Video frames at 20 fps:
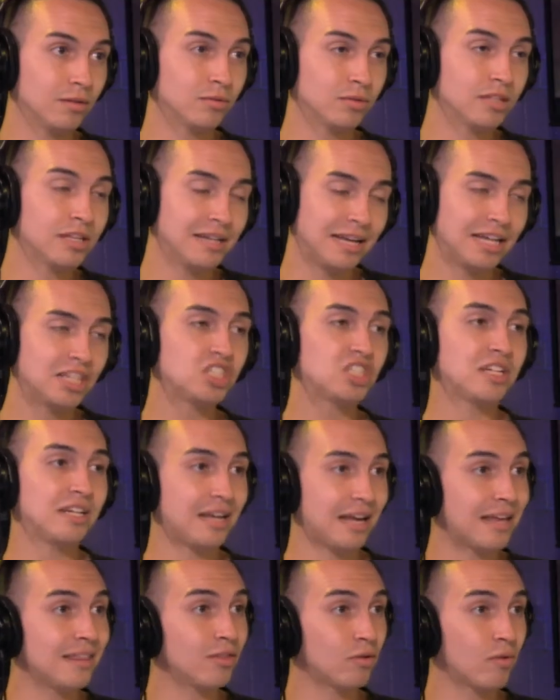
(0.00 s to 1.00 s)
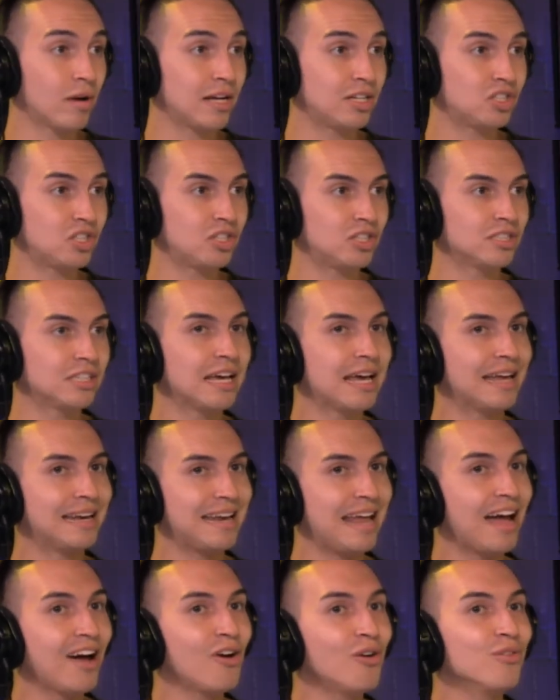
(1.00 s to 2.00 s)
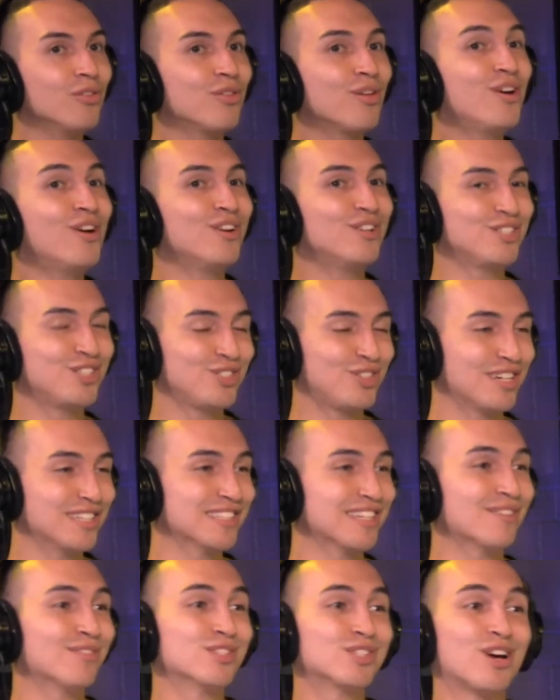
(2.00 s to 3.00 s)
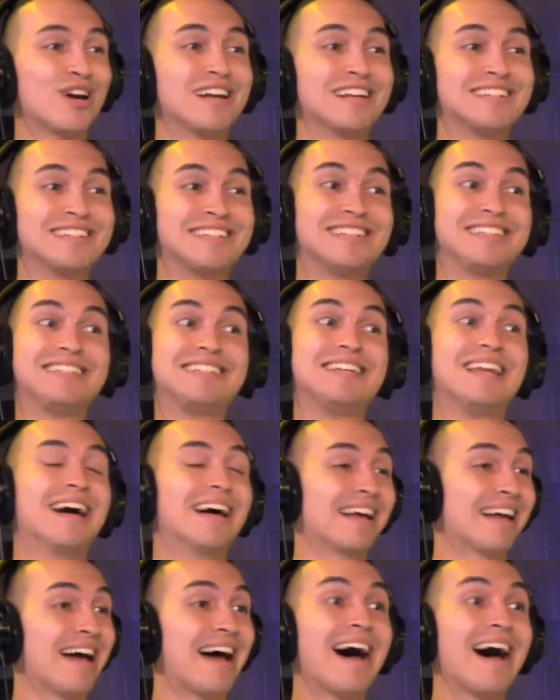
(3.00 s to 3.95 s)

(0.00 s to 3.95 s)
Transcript: the nation and the ranchers. Now the stress levels are at a, like a